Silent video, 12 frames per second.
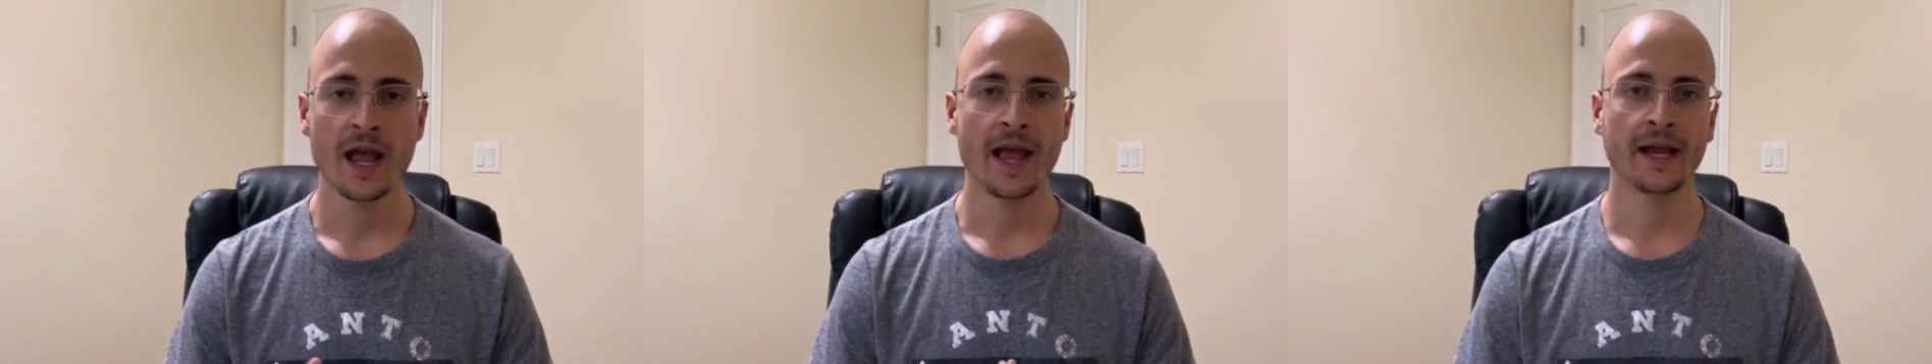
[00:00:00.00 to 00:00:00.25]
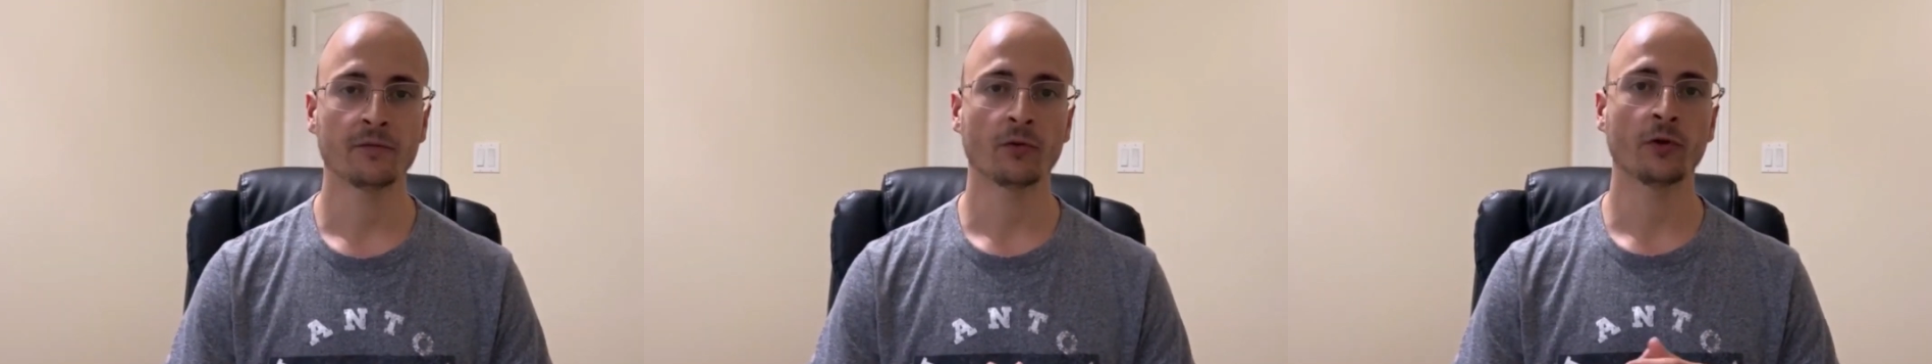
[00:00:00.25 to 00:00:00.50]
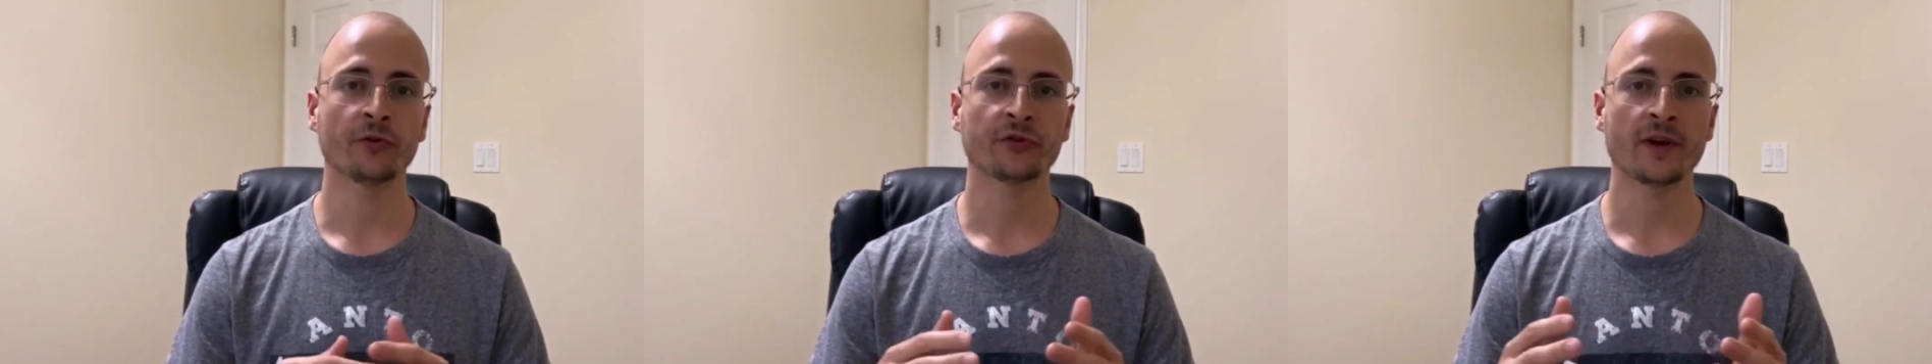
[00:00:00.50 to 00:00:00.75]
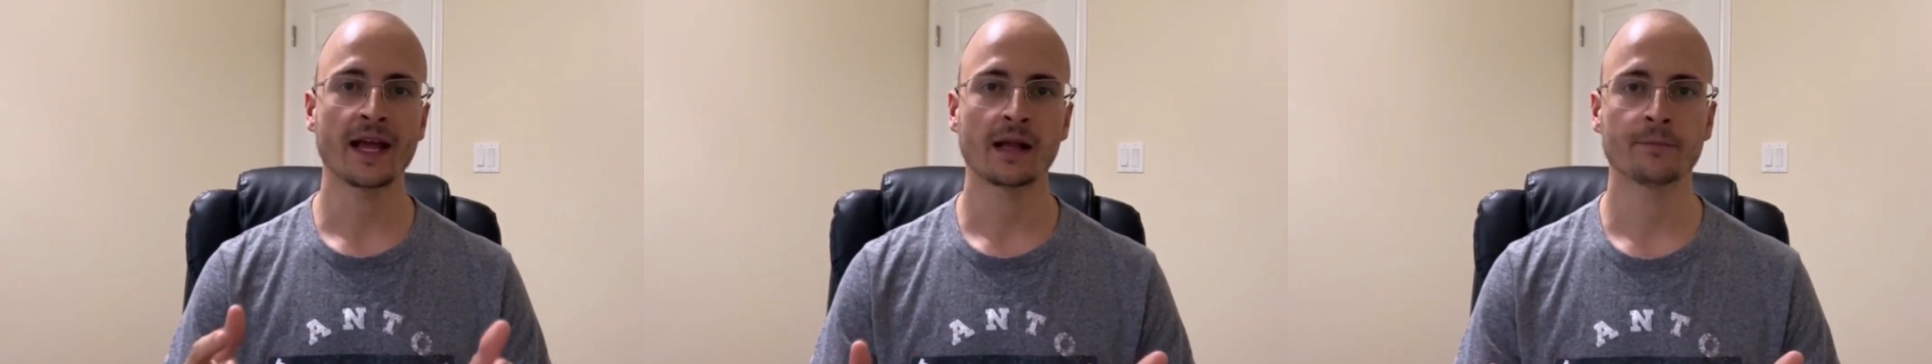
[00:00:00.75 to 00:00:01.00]
and it will also
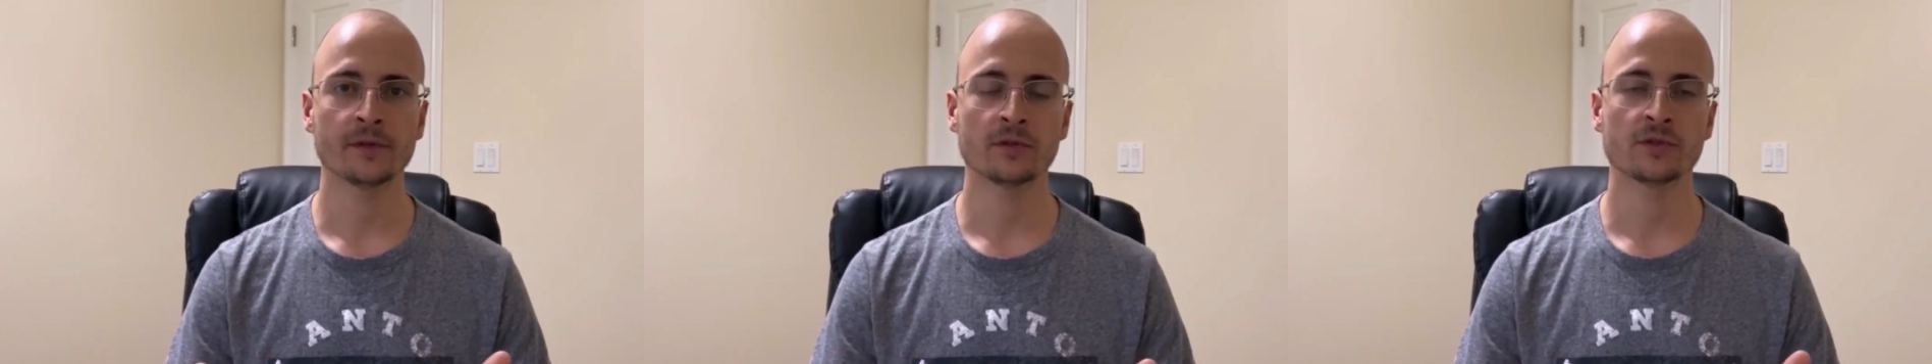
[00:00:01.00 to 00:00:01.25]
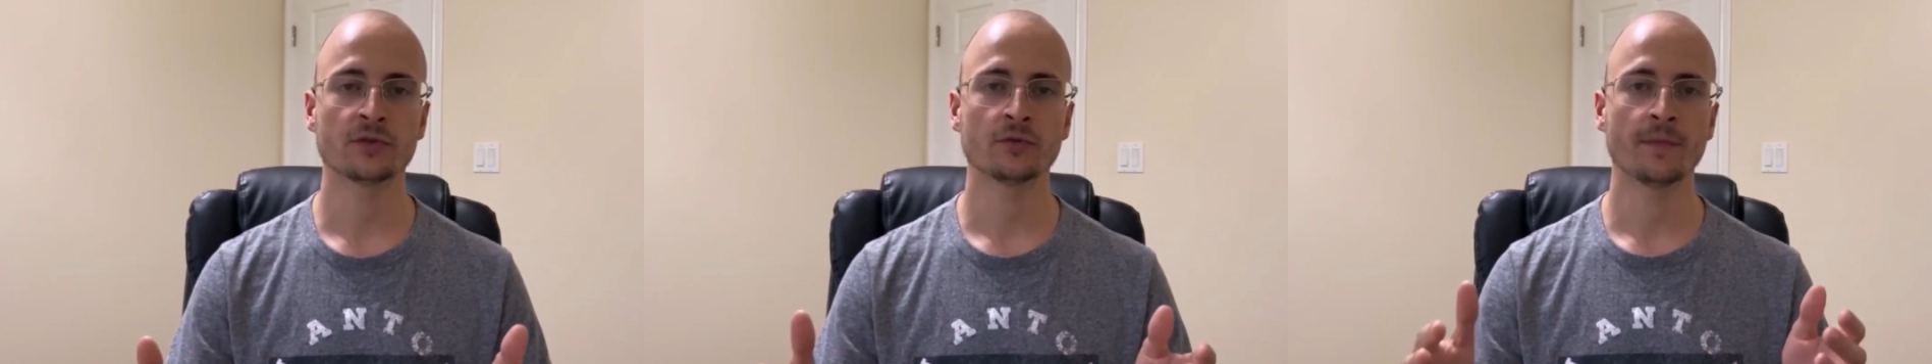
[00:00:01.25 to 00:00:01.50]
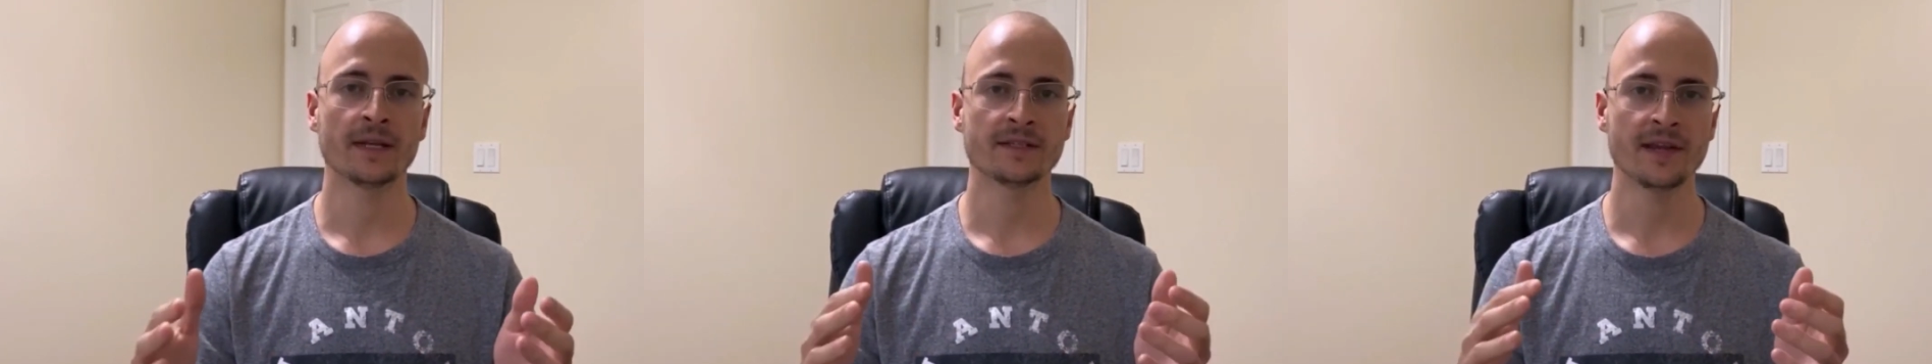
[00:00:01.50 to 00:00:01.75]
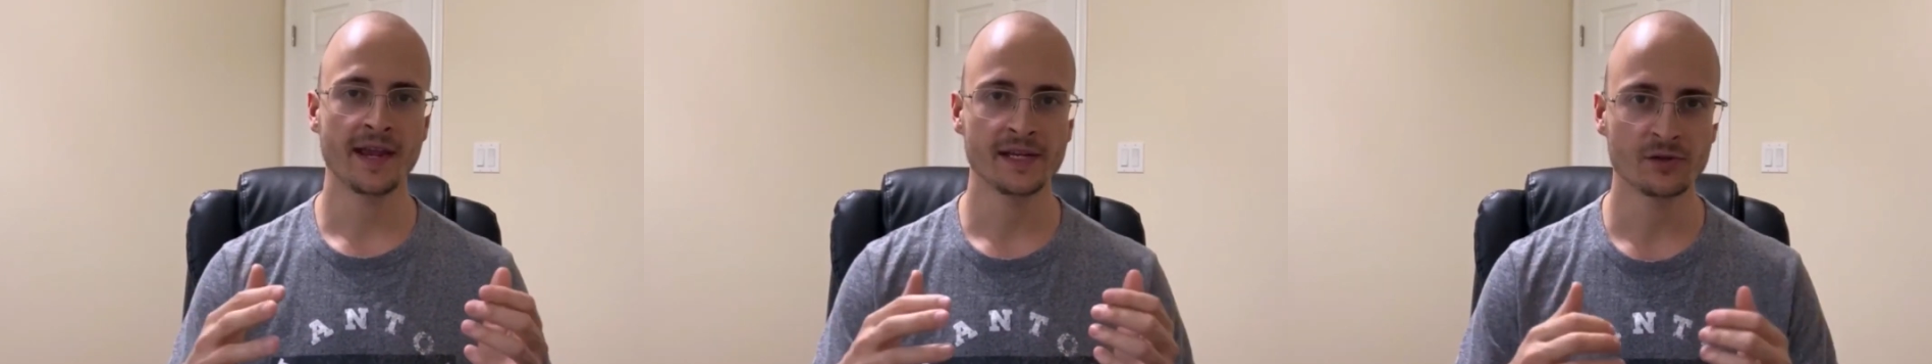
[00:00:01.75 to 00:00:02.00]
help you to
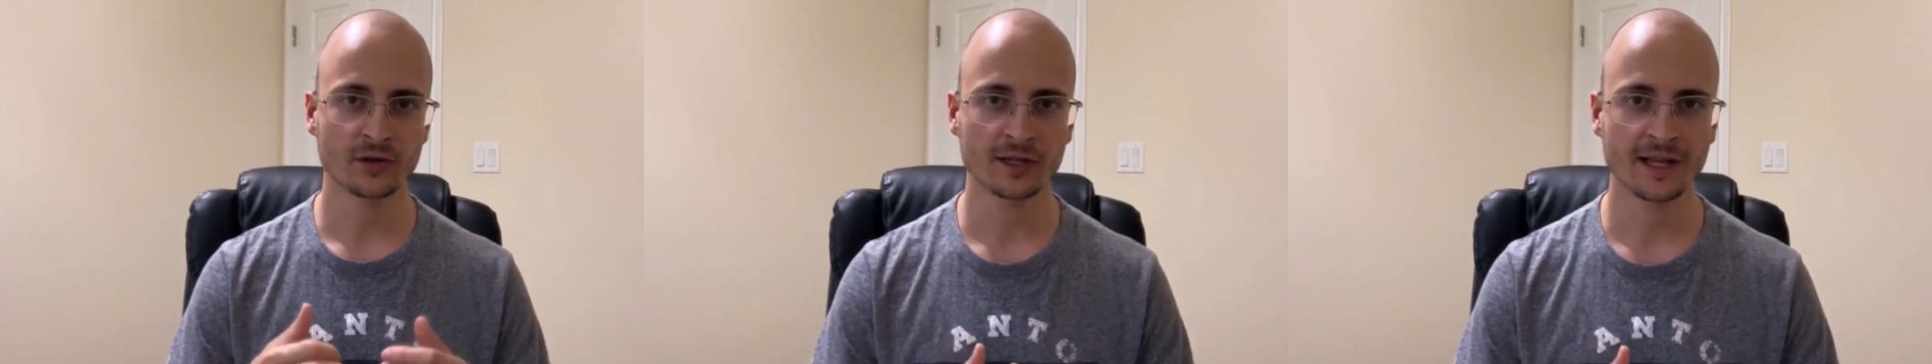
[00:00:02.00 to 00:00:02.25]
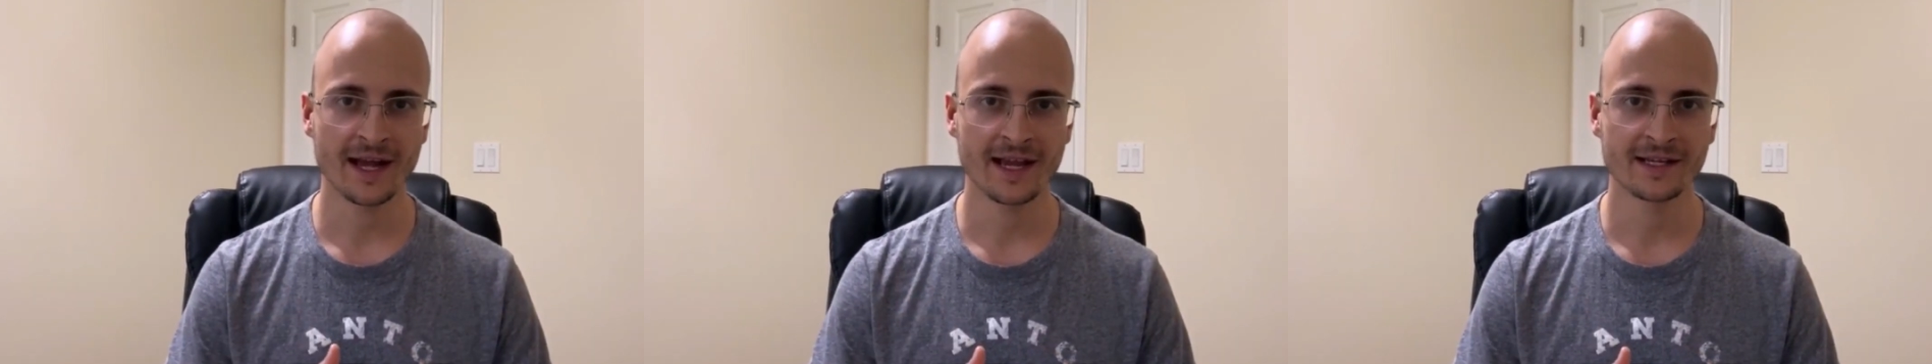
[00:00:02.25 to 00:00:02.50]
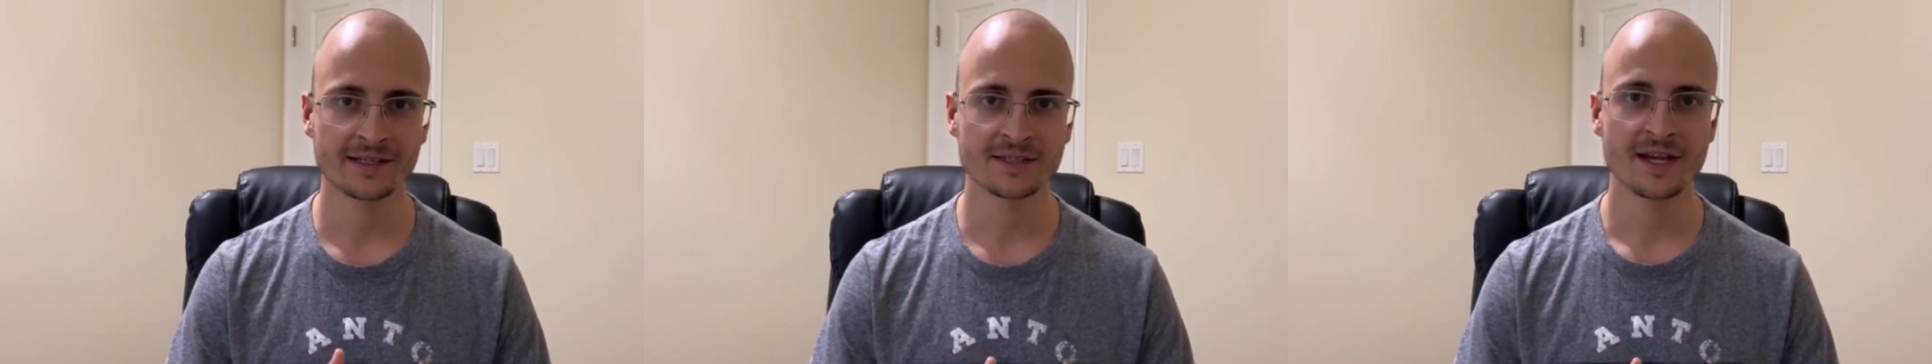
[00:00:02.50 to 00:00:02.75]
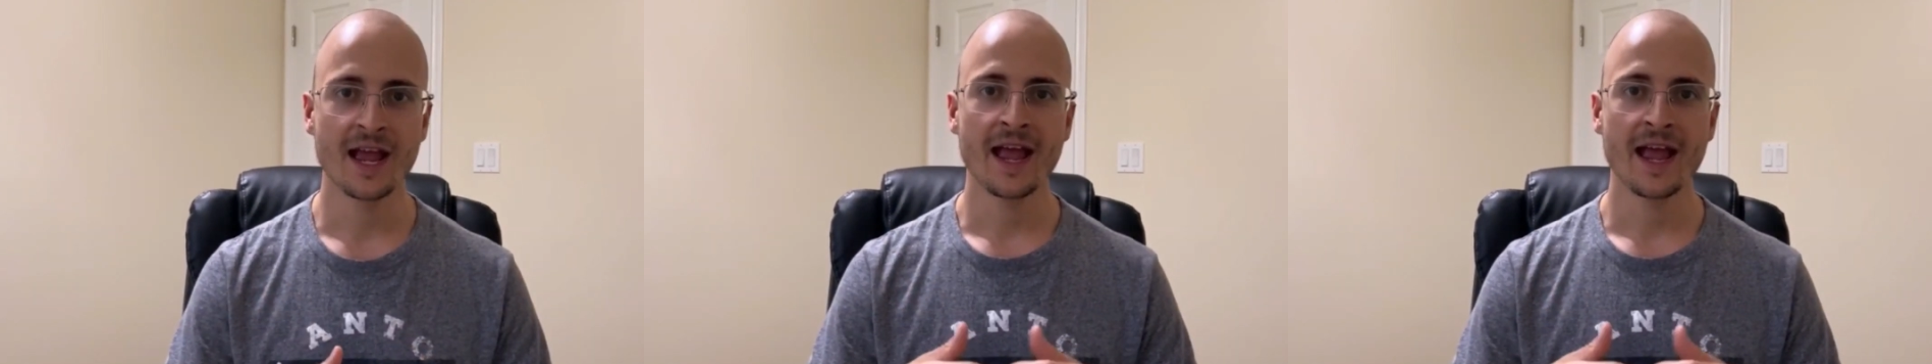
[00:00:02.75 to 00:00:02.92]
maintain your clients